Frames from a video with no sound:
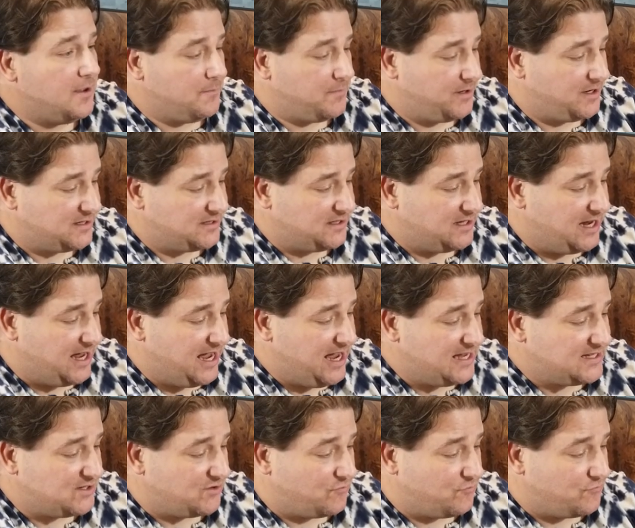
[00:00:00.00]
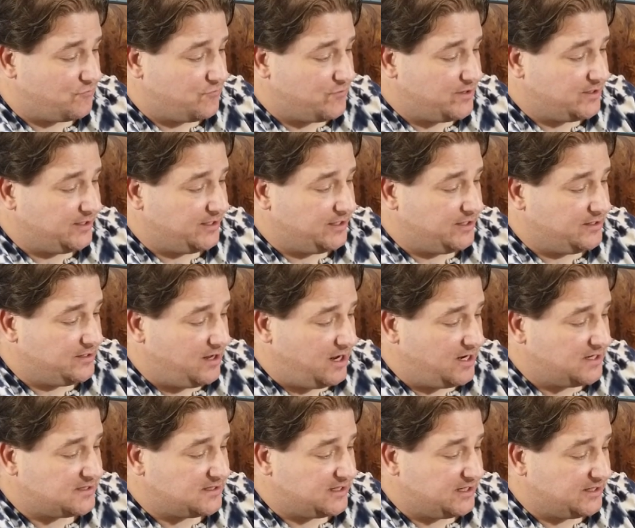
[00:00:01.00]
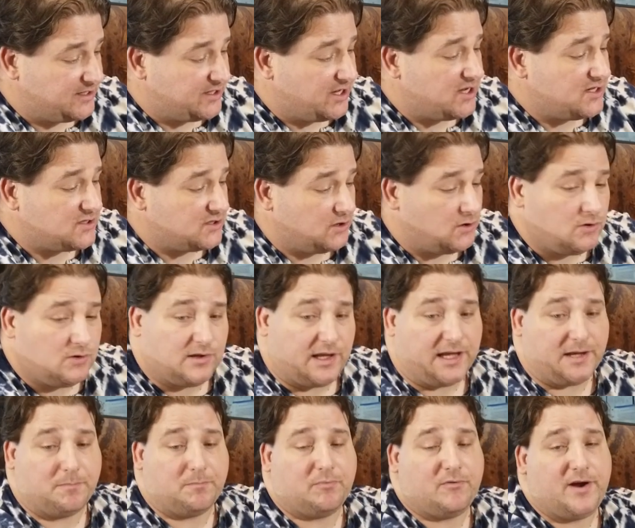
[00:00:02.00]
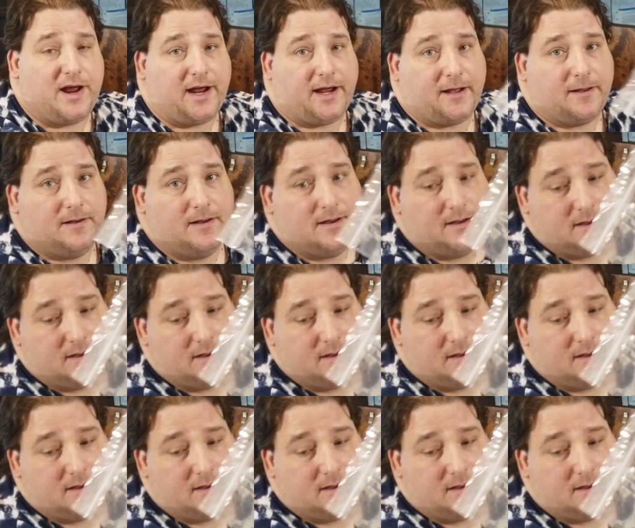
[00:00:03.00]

because it has a really nice, it does look like brick.